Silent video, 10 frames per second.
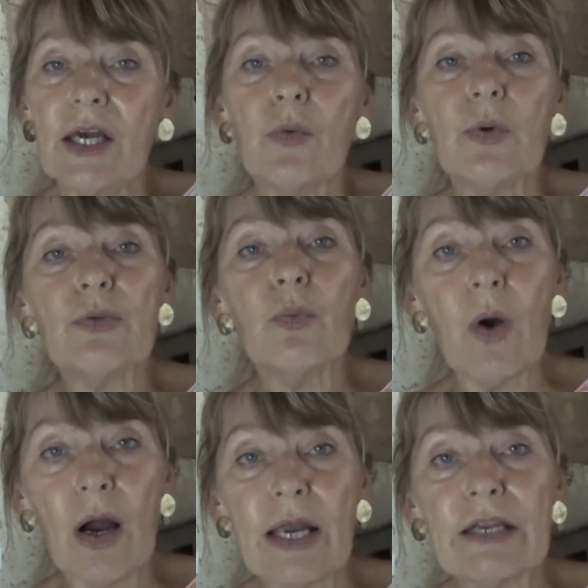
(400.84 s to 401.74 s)
With
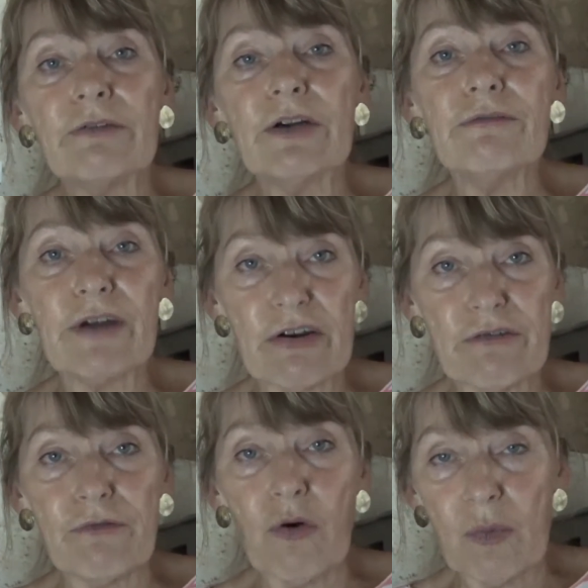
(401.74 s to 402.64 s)
wine, for a very
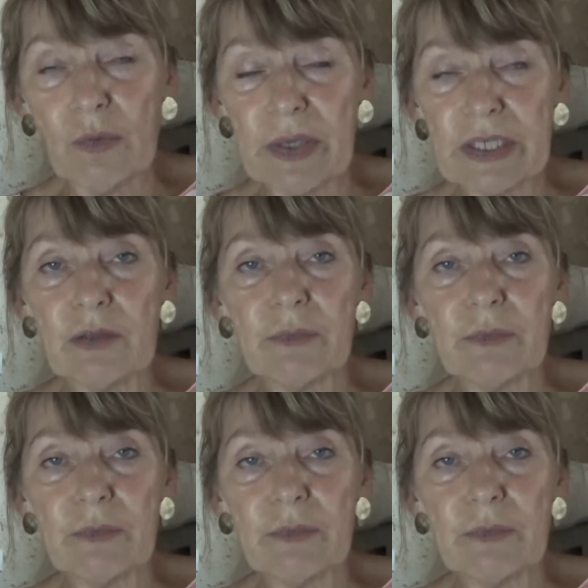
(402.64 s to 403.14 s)
formal meal,